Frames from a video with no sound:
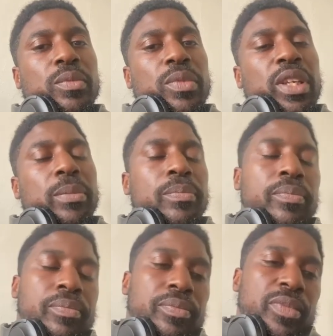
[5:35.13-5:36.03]
Yep,
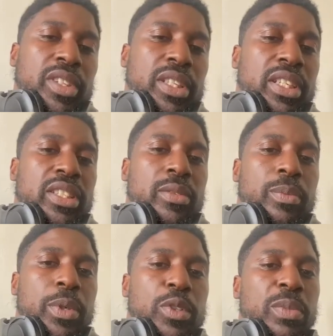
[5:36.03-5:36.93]
that's the
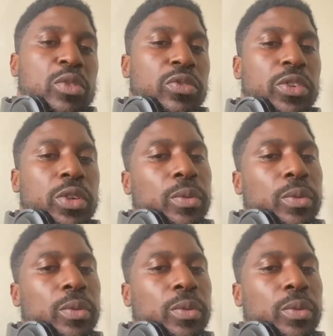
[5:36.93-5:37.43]
post-match review.